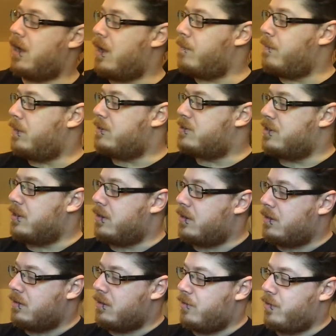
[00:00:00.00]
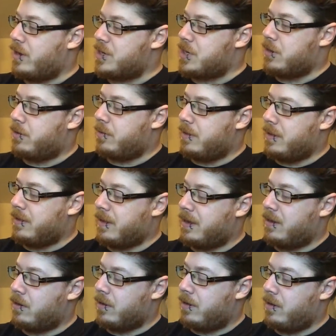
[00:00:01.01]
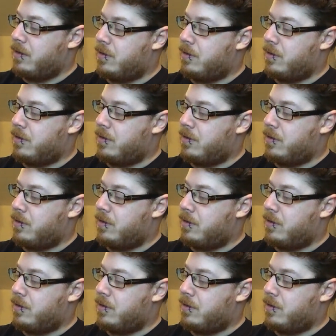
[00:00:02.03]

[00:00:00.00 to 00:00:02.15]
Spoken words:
if you actually look at it in naked eye,